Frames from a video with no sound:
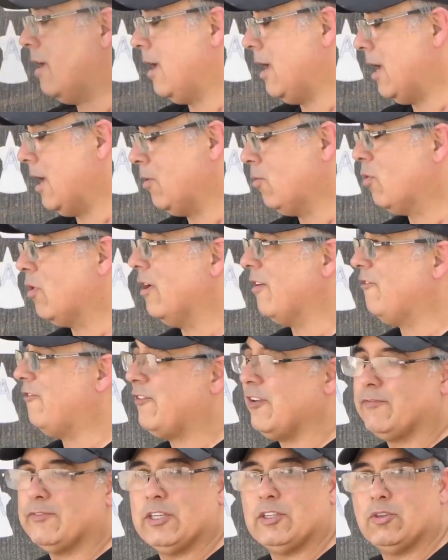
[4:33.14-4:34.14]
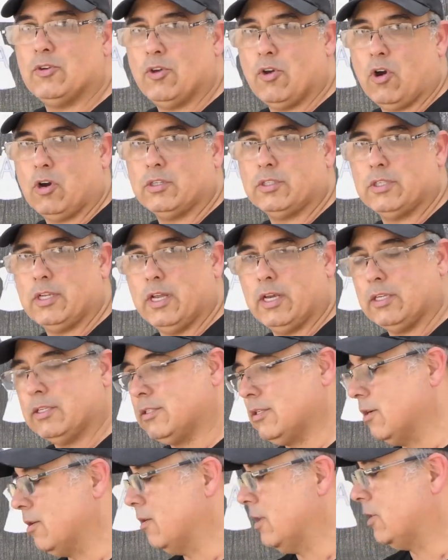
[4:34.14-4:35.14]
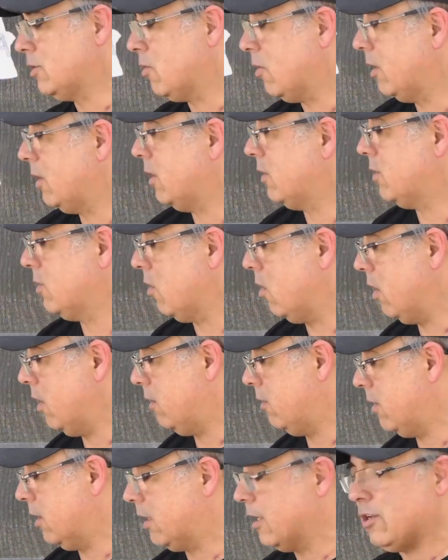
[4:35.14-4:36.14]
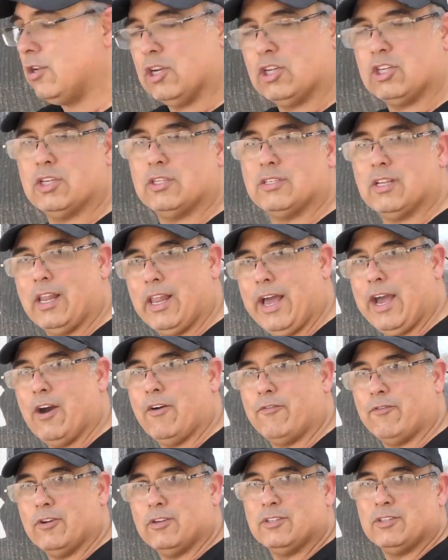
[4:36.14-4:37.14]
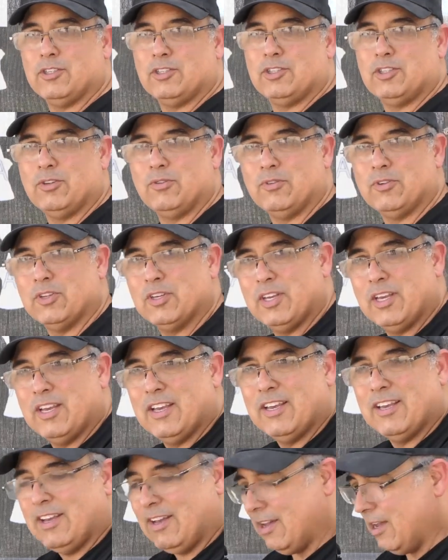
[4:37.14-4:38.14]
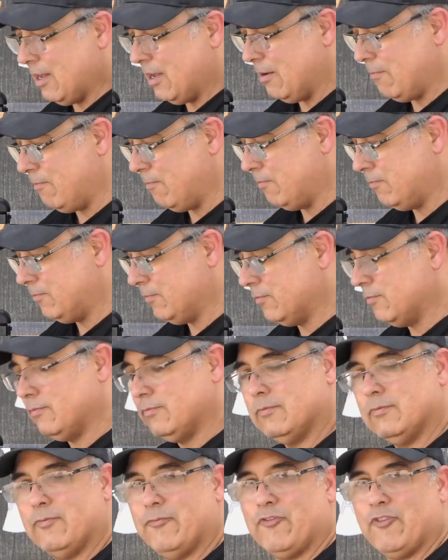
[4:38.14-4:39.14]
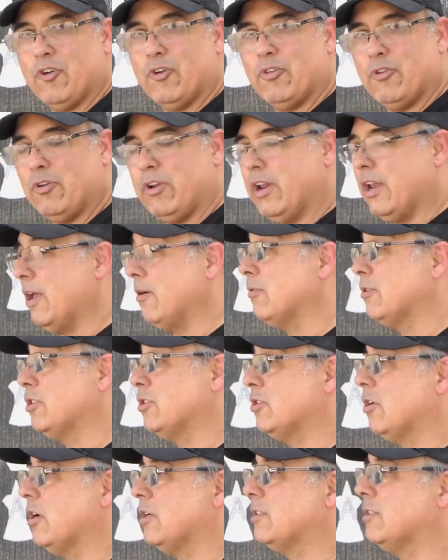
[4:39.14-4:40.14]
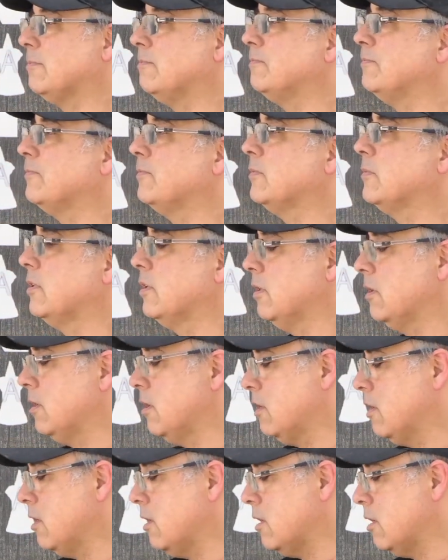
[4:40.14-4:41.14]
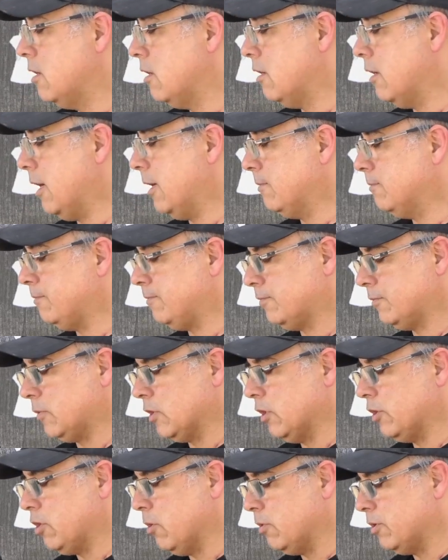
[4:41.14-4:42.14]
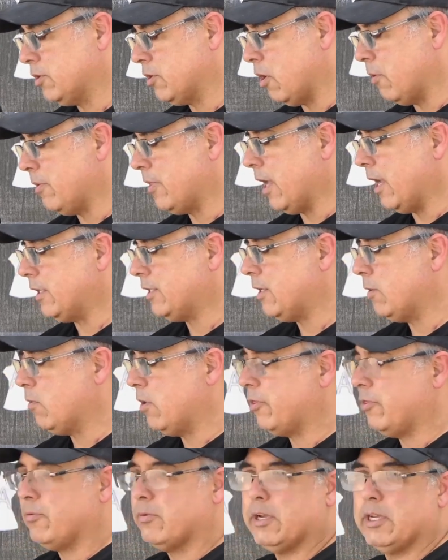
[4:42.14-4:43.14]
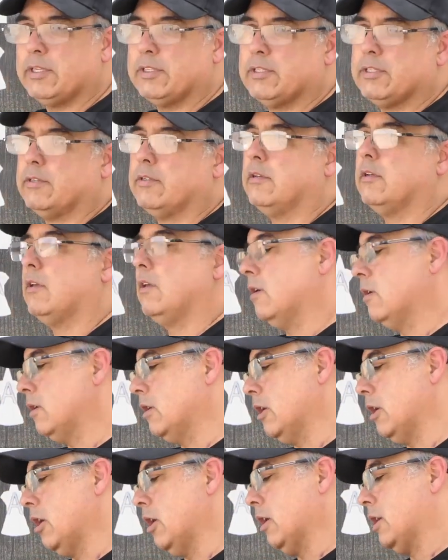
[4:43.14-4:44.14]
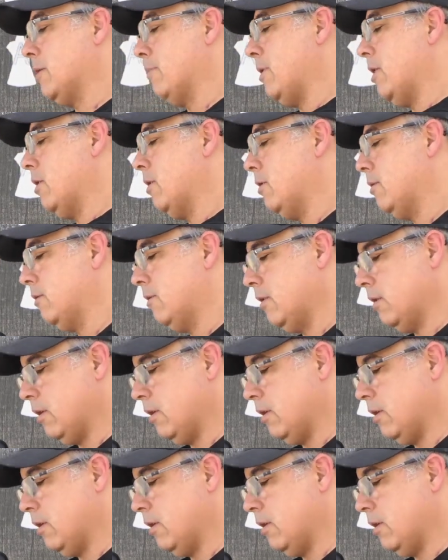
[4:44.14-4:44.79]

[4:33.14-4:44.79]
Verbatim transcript: And we're at 52 yards today, so let's go ahead and get started. The conditions allow for us to shoot um, further today, which is awesome. All right, so we'll start with the AT-13s. Oh, come here.